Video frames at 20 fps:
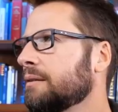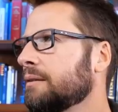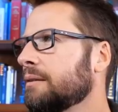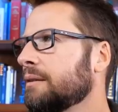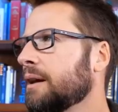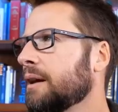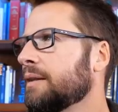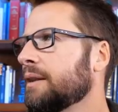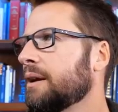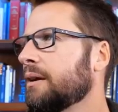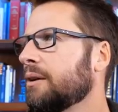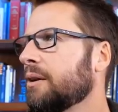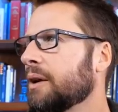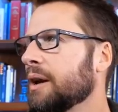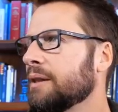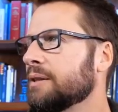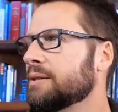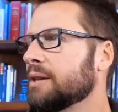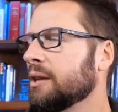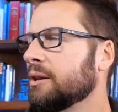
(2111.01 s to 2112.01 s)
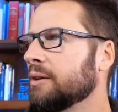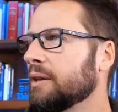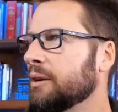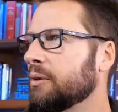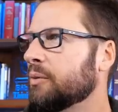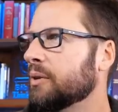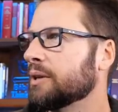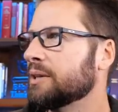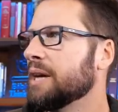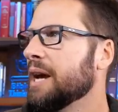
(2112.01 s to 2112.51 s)
not there. Okay, this other
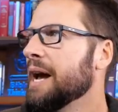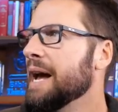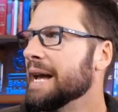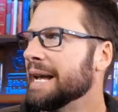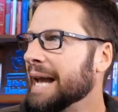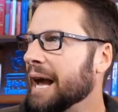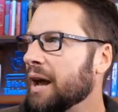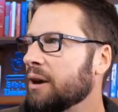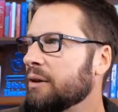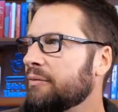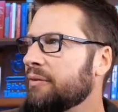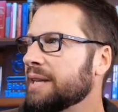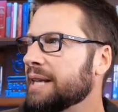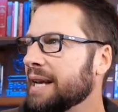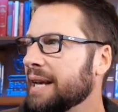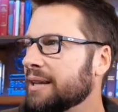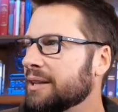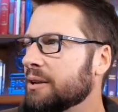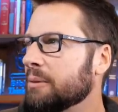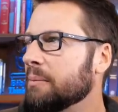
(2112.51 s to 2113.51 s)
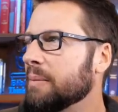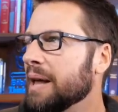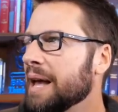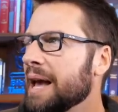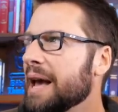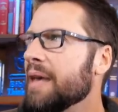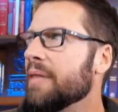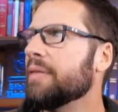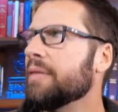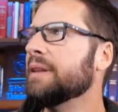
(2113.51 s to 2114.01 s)
link works. Counterfeit Kingdom:
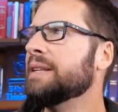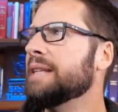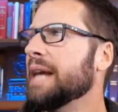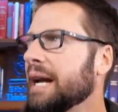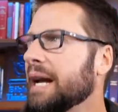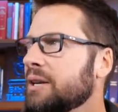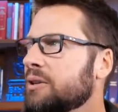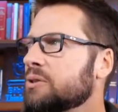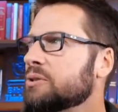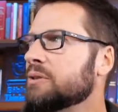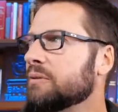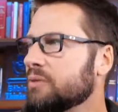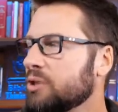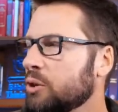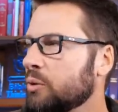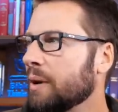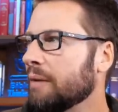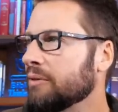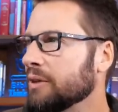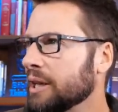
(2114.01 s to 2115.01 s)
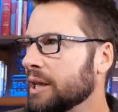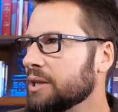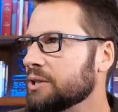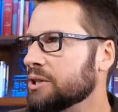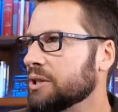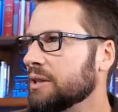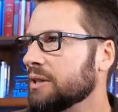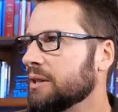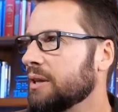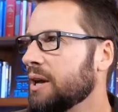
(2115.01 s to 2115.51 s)
The Dangers of New
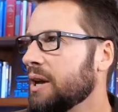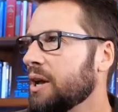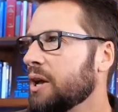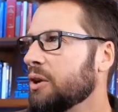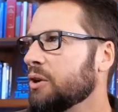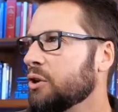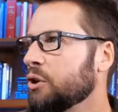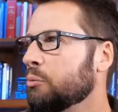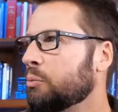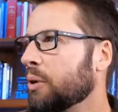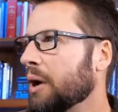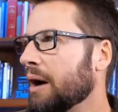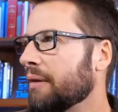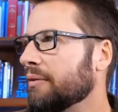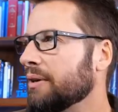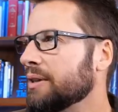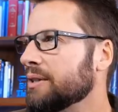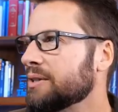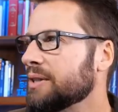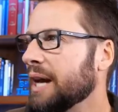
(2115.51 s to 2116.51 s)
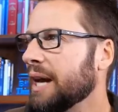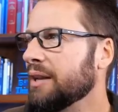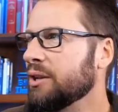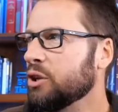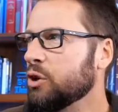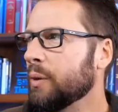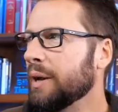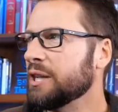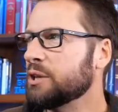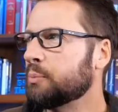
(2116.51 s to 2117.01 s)
Revelation new prophets and
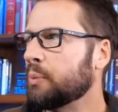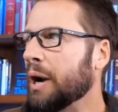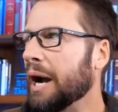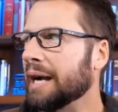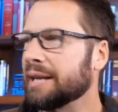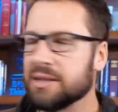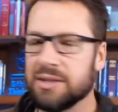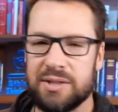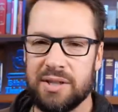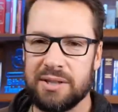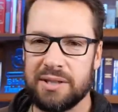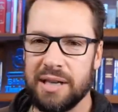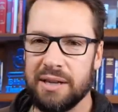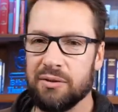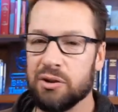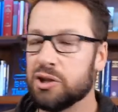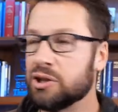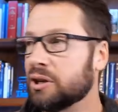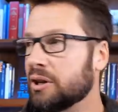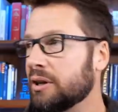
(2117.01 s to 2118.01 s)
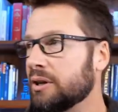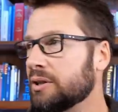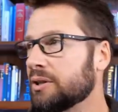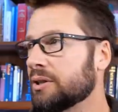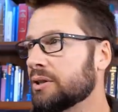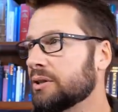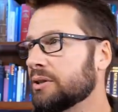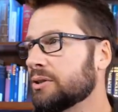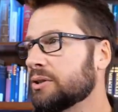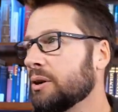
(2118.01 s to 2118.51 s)
new age practices in the
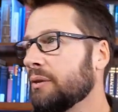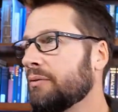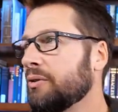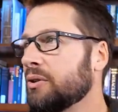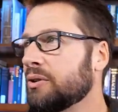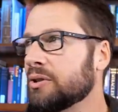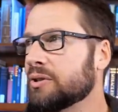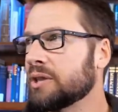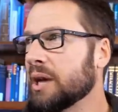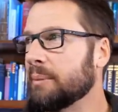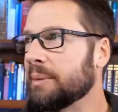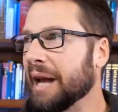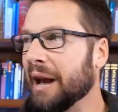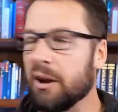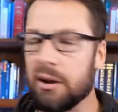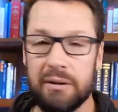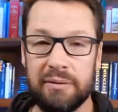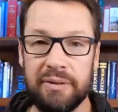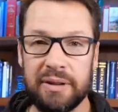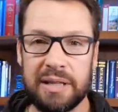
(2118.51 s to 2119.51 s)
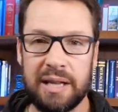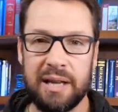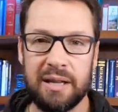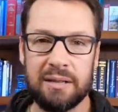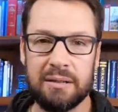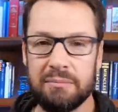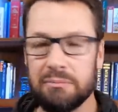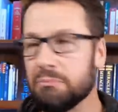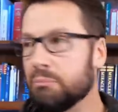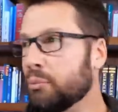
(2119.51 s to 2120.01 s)
church. So if you just type counterfeit
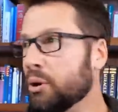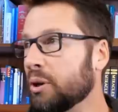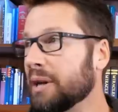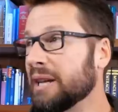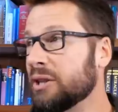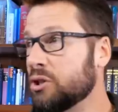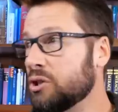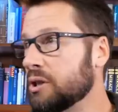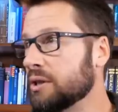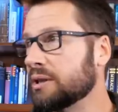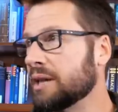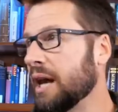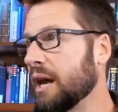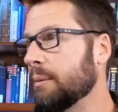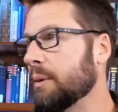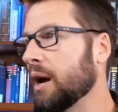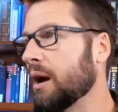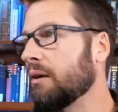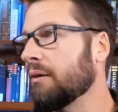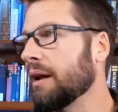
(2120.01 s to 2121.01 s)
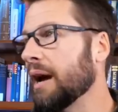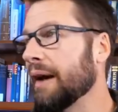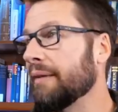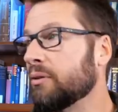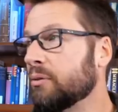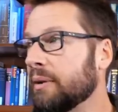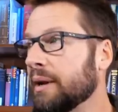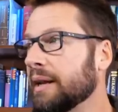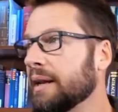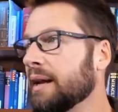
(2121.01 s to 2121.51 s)
kingdom book, it just came out.
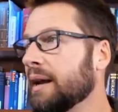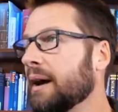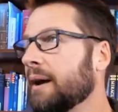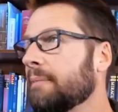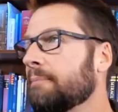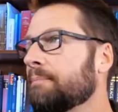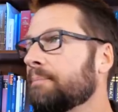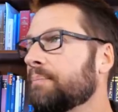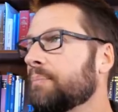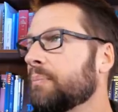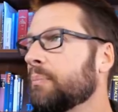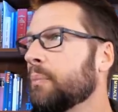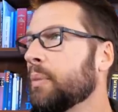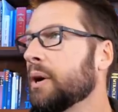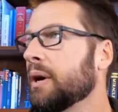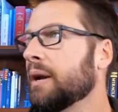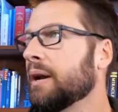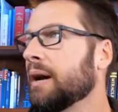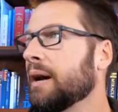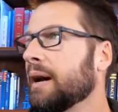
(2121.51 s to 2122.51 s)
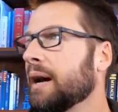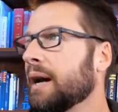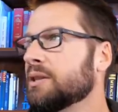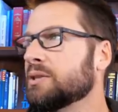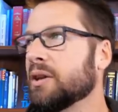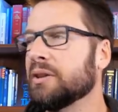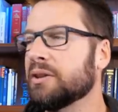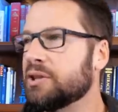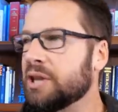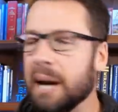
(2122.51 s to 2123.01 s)
Haven't read it yet, but I, I
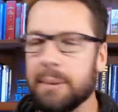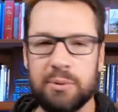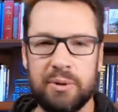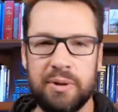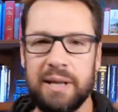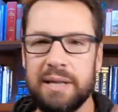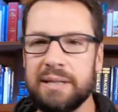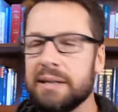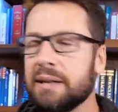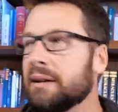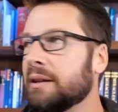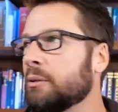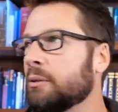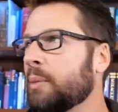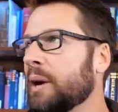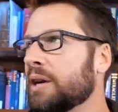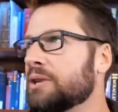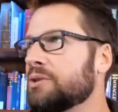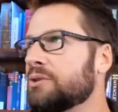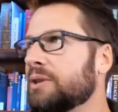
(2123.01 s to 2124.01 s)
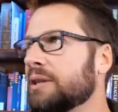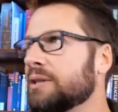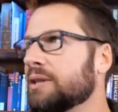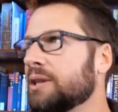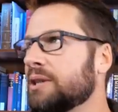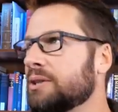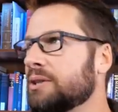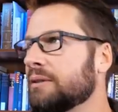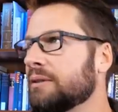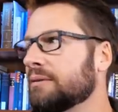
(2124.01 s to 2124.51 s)
saw the chapter they did on the Passion
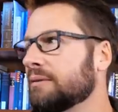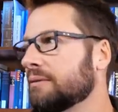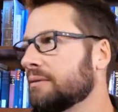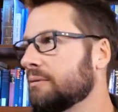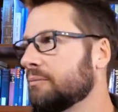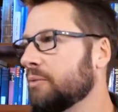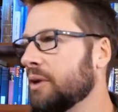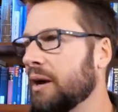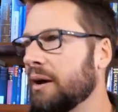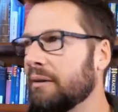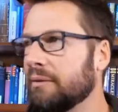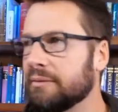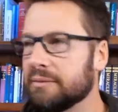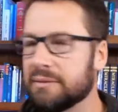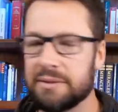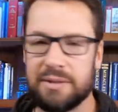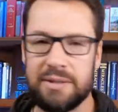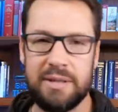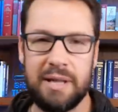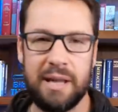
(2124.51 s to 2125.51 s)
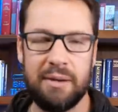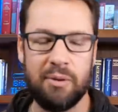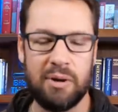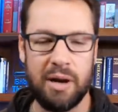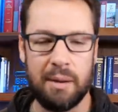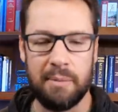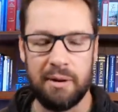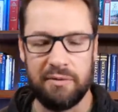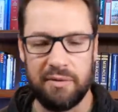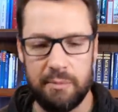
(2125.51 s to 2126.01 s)
Translation. Uh, they
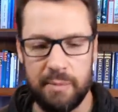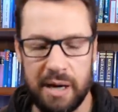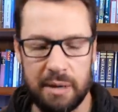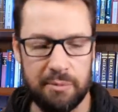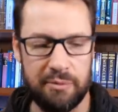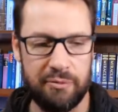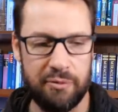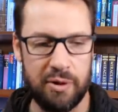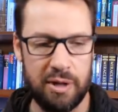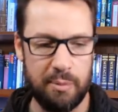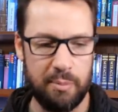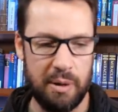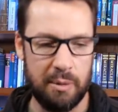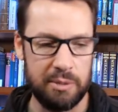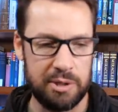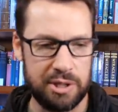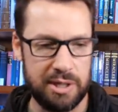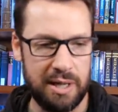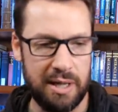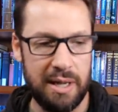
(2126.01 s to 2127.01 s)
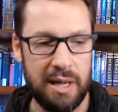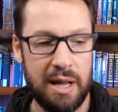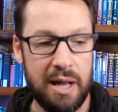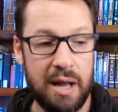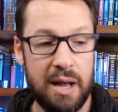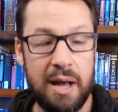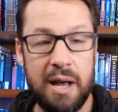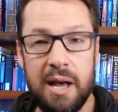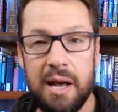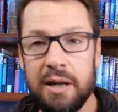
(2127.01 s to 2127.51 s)
got my feedback before they published it.
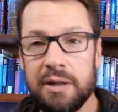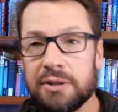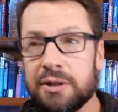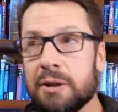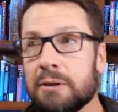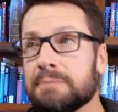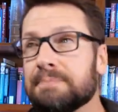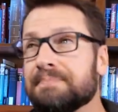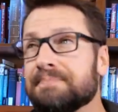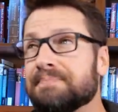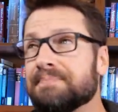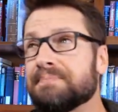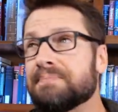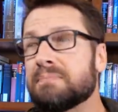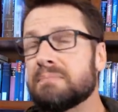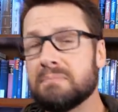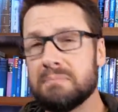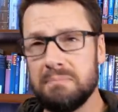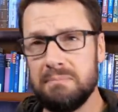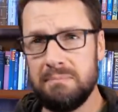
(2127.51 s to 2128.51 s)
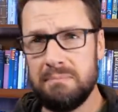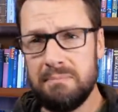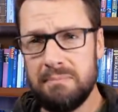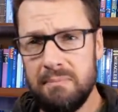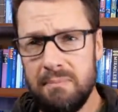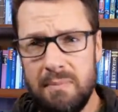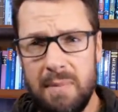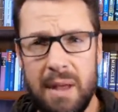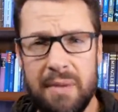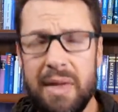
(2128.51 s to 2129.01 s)
So
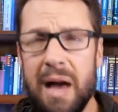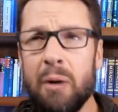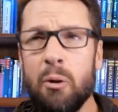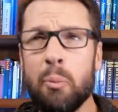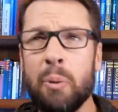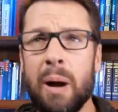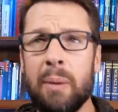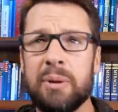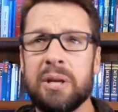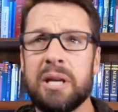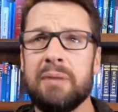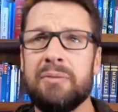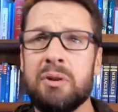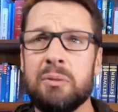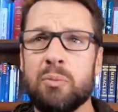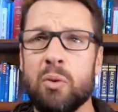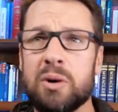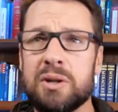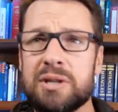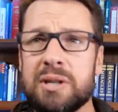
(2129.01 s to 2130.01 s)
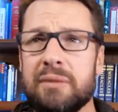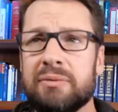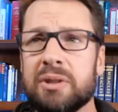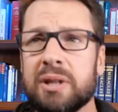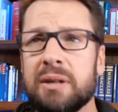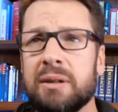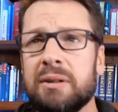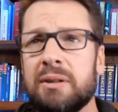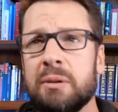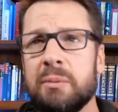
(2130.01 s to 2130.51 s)
that will probably give you more stuff to,
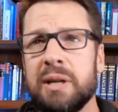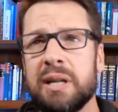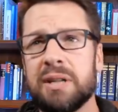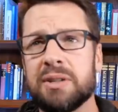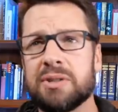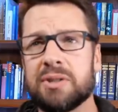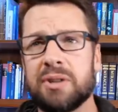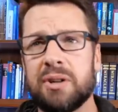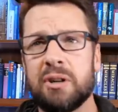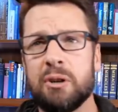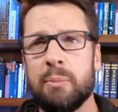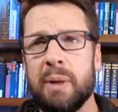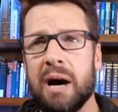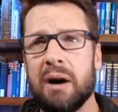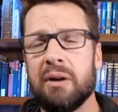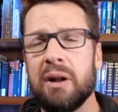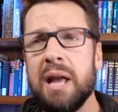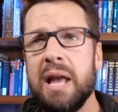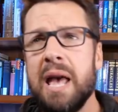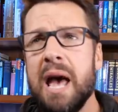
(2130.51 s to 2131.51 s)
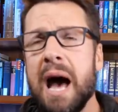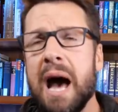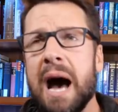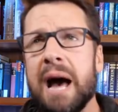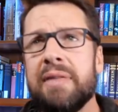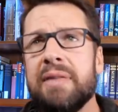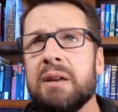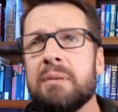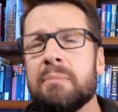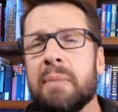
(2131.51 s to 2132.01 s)
to be concerned about. I
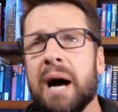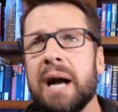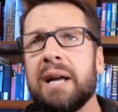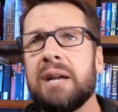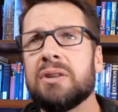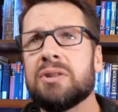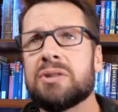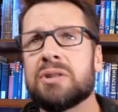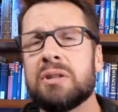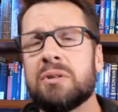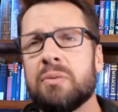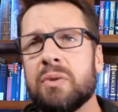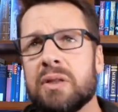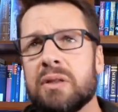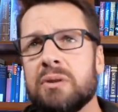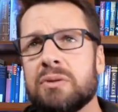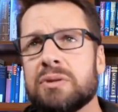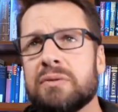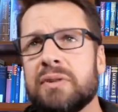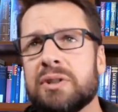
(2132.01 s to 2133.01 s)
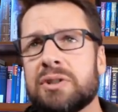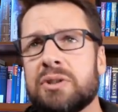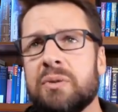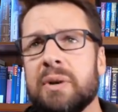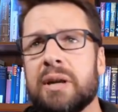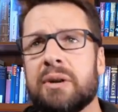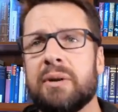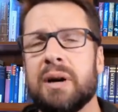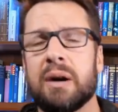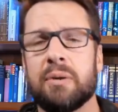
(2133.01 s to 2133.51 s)
think my concern with those of us who
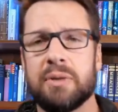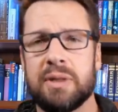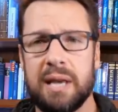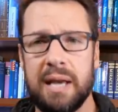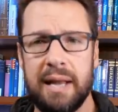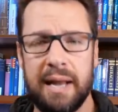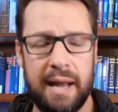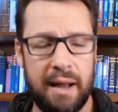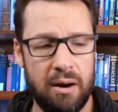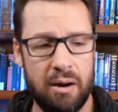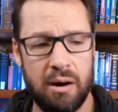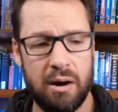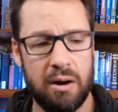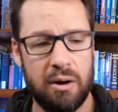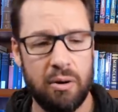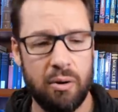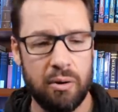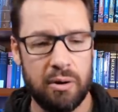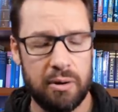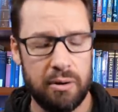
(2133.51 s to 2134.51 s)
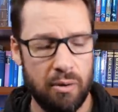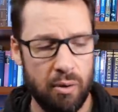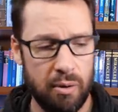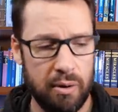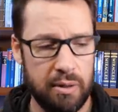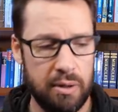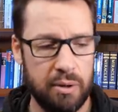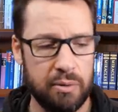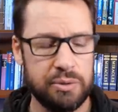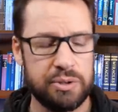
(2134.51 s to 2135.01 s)
interact with the NAR or or
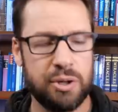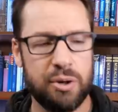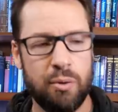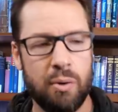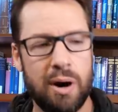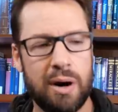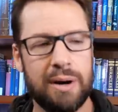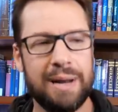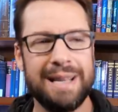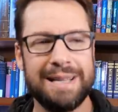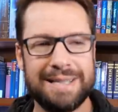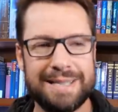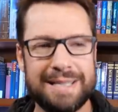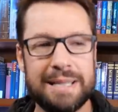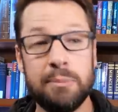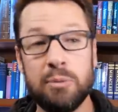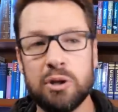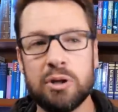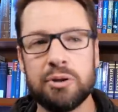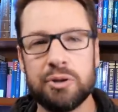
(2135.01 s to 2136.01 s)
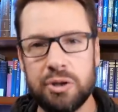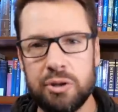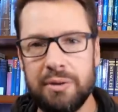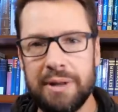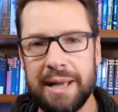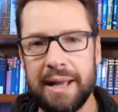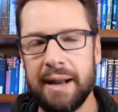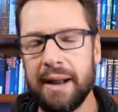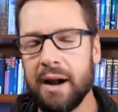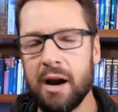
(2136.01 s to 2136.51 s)
those who are similar to the
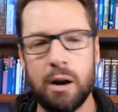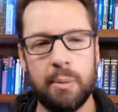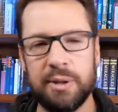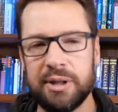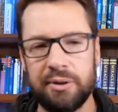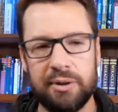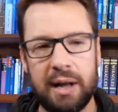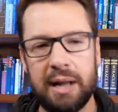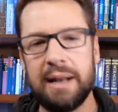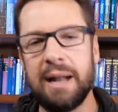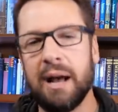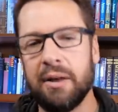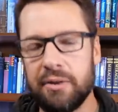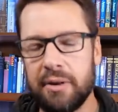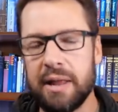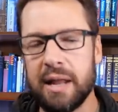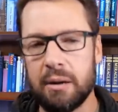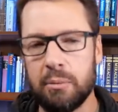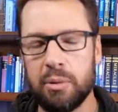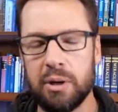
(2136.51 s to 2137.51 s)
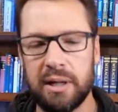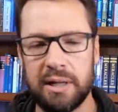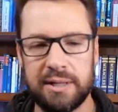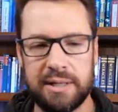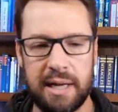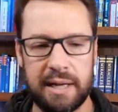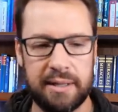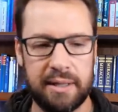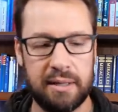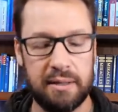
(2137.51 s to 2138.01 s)
NAR but they're not under that umbrella
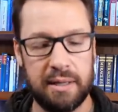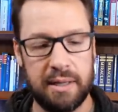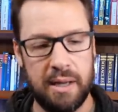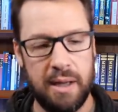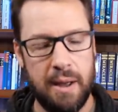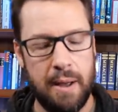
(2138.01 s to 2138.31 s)
technically